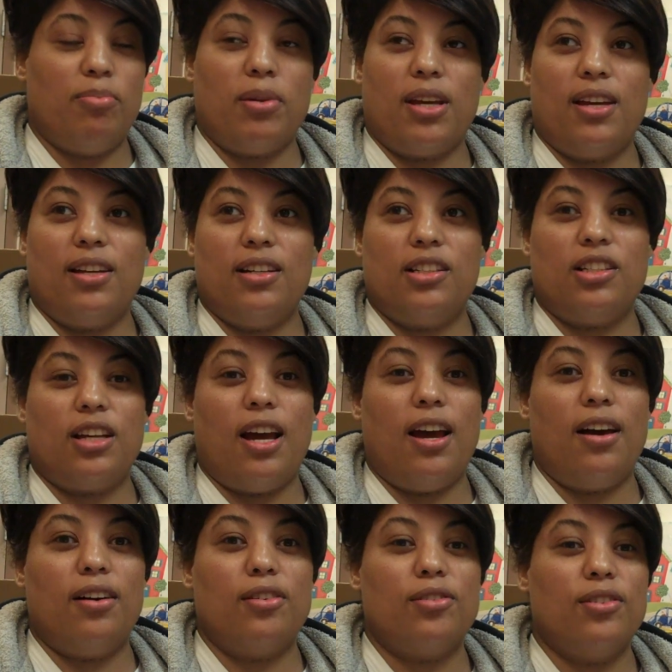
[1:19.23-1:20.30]
being a
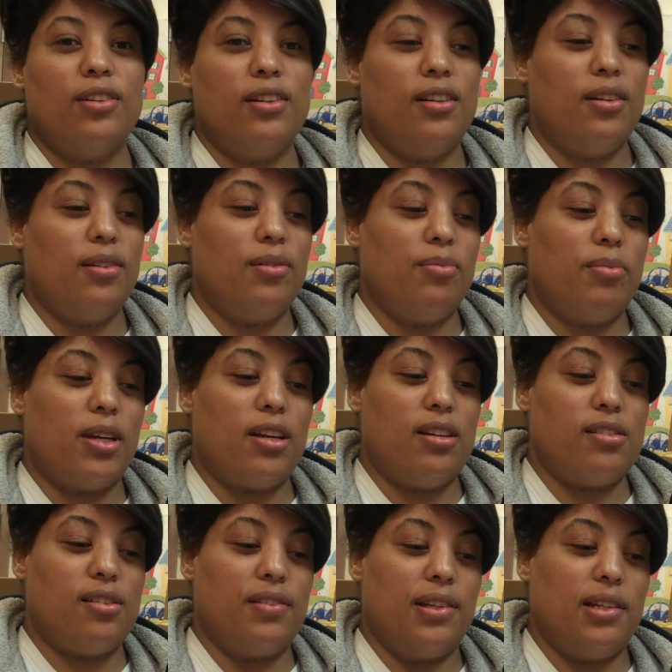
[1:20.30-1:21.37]
child.
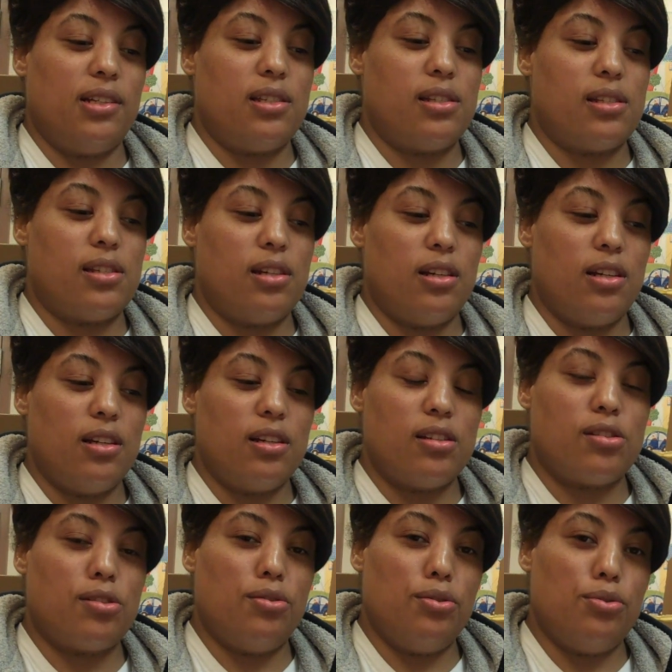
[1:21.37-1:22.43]
Because of this
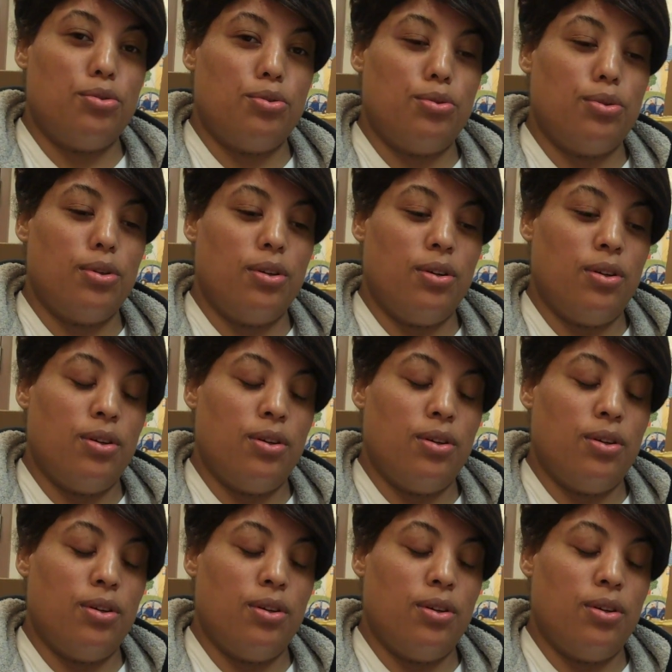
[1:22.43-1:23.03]
school,